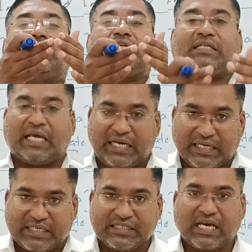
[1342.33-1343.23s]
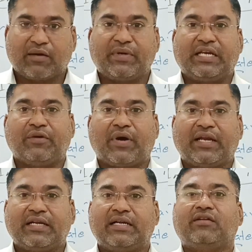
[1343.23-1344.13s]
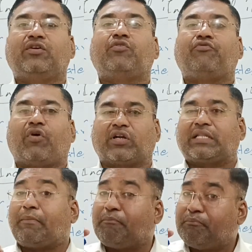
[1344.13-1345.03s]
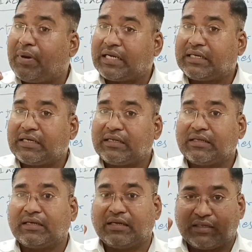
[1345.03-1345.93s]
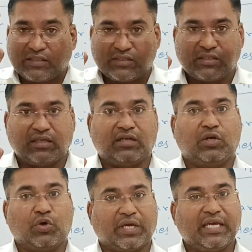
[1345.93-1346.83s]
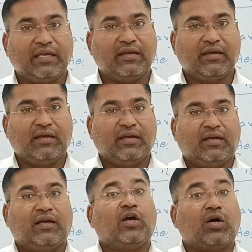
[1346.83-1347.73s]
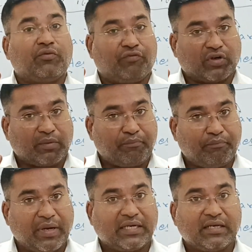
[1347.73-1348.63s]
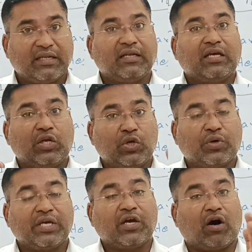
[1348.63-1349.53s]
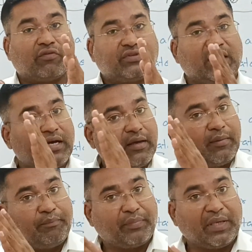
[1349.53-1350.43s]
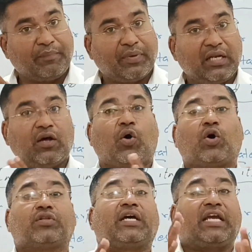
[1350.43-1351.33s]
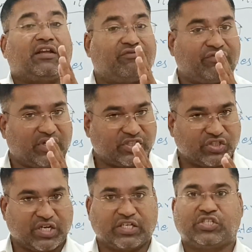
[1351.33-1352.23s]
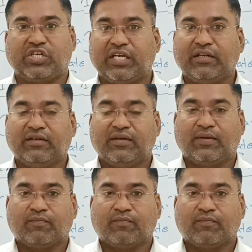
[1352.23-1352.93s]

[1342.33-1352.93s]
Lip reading: The territories are being divided for the better looking, for the better looking of the people or the infrastructure,